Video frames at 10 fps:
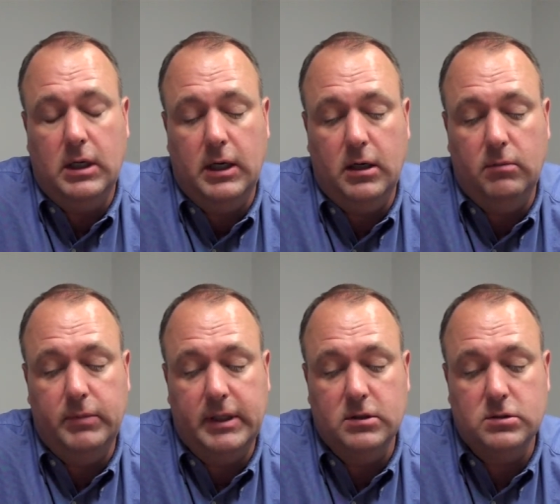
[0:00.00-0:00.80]
Um,
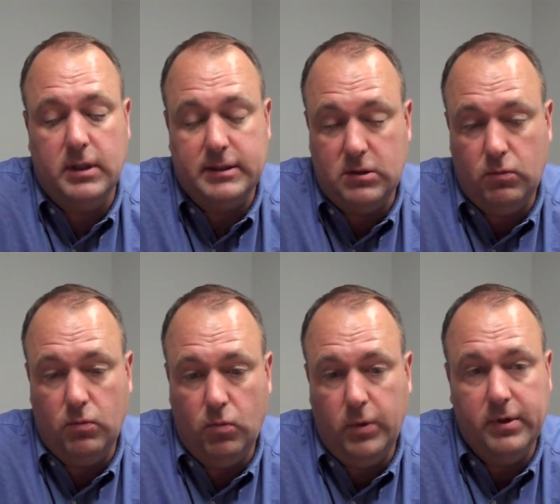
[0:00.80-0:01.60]
because, like I said,
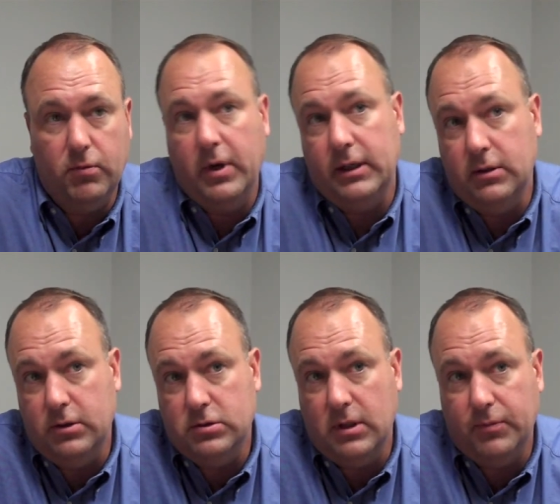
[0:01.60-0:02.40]
when they're ready to
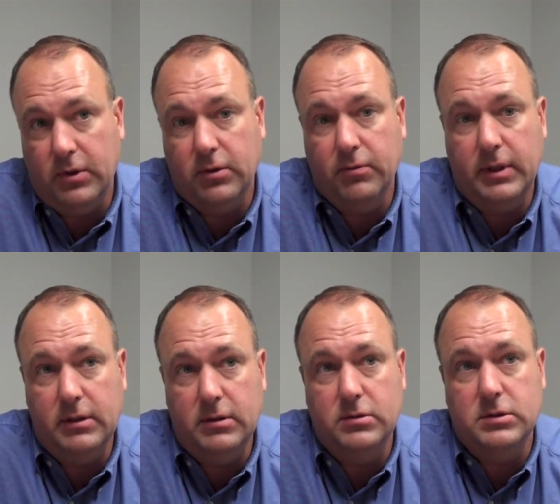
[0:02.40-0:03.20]
do something, they're ready to do